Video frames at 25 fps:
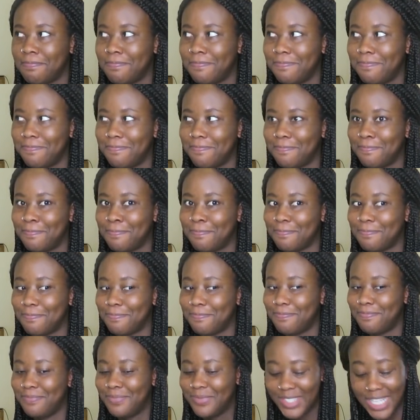
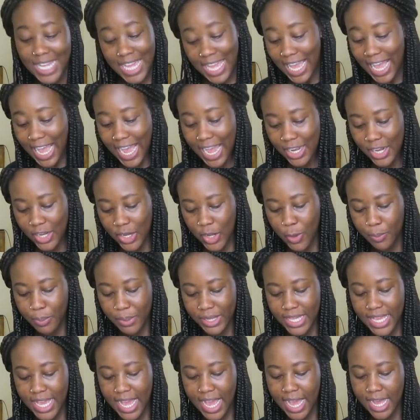I don't know,
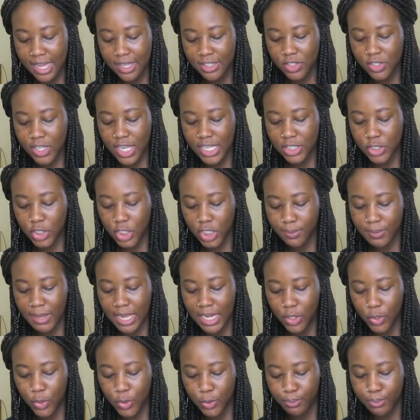but yeah, so I took
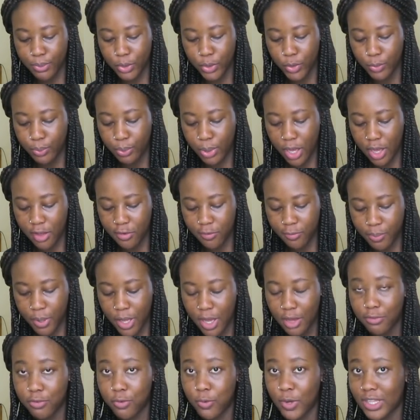my little blue
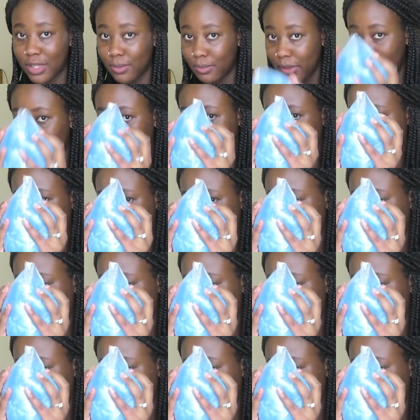puff with me.